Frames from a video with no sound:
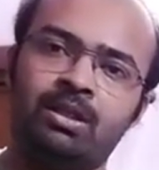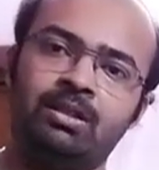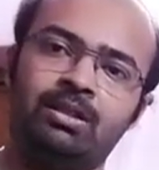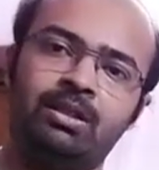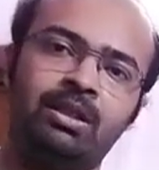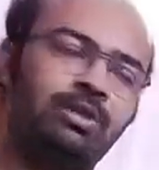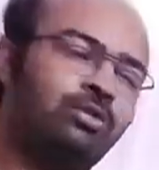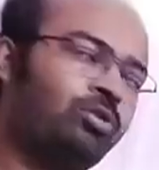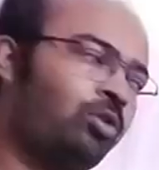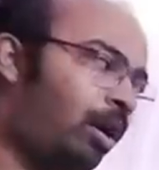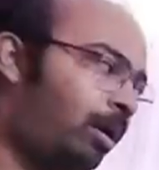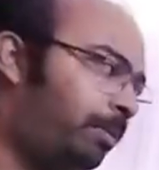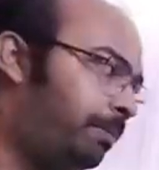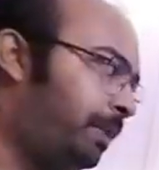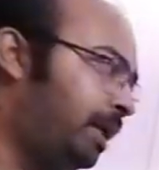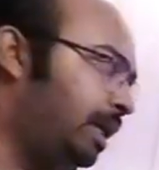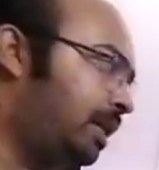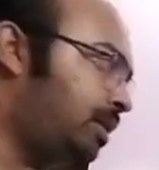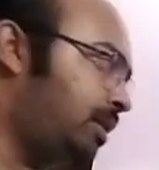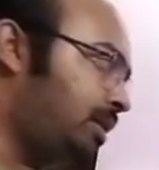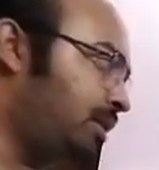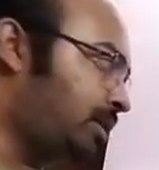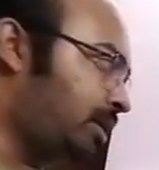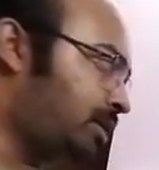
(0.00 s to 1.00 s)
This
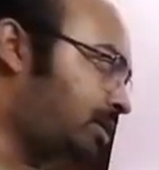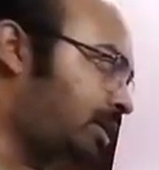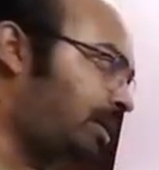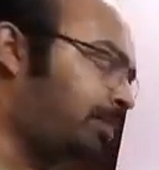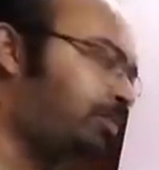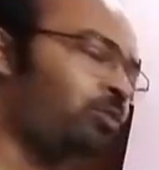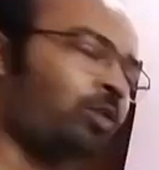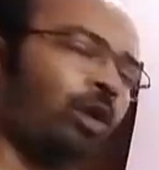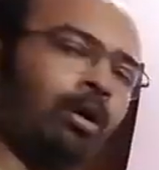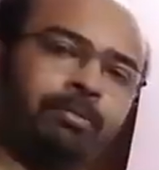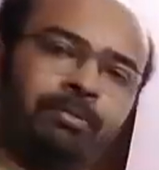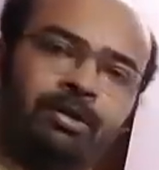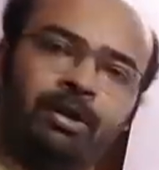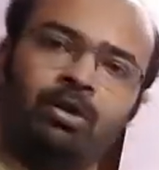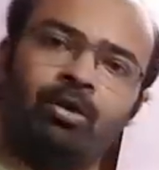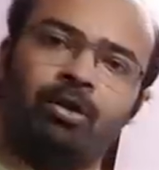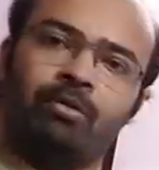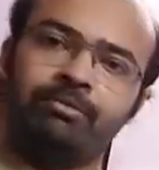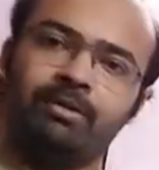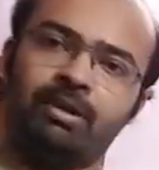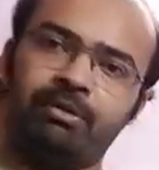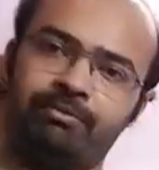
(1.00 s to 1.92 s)
topic is a subtopic of